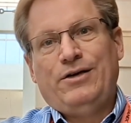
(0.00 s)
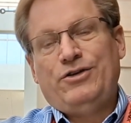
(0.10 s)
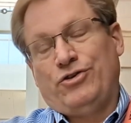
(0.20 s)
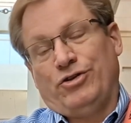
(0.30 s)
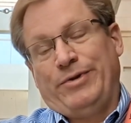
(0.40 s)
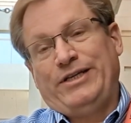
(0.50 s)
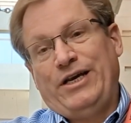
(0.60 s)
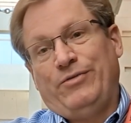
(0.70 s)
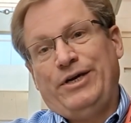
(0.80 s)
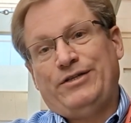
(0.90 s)
So those are my
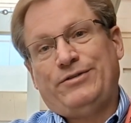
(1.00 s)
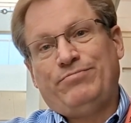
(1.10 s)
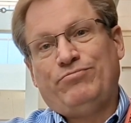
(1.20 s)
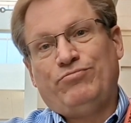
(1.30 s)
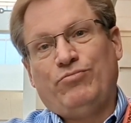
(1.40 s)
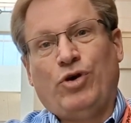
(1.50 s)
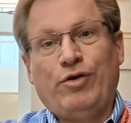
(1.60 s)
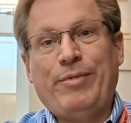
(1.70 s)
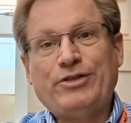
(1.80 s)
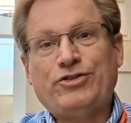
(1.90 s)
takeaways, more
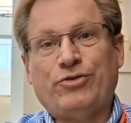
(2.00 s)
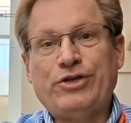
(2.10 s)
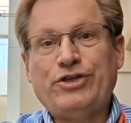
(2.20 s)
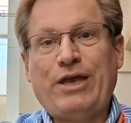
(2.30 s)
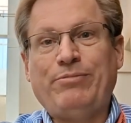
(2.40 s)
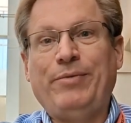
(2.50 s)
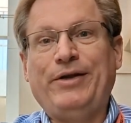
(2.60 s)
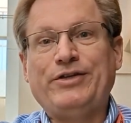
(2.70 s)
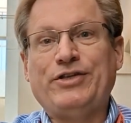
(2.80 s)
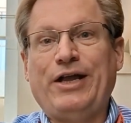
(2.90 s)
robust storage
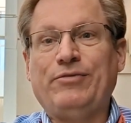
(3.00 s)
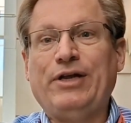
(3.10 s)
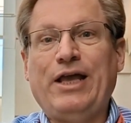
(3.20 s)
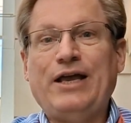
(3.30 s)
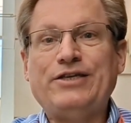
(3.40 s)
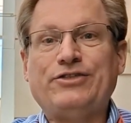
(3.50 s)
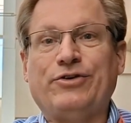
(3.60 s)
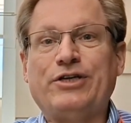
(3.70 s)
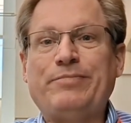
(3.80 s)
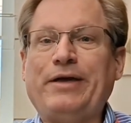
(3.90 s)
capabilities than I realized
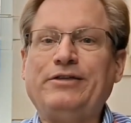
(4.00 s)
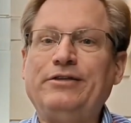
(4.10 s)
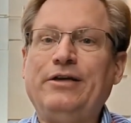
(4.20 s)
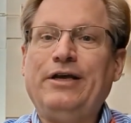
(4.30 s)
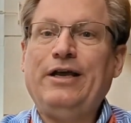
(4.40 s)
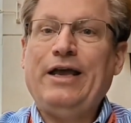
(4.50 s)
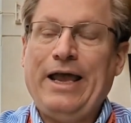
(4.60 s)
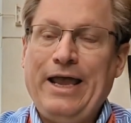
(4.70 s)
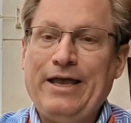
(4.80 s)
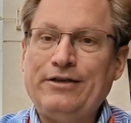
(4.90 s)
or expected,
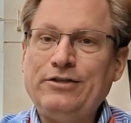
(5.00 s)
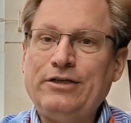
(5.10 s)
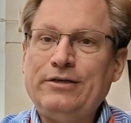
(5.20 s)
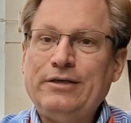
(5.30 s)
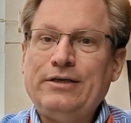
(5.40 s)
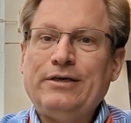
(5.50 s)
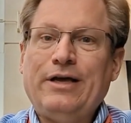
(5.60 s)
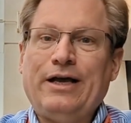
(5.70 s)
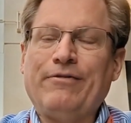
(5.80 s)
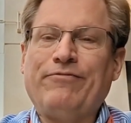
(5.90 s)
and
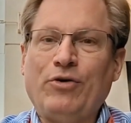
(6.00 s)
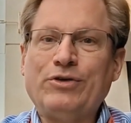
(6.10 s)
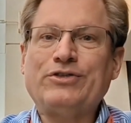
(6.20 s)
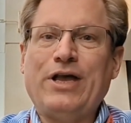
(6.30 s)
a uh, focus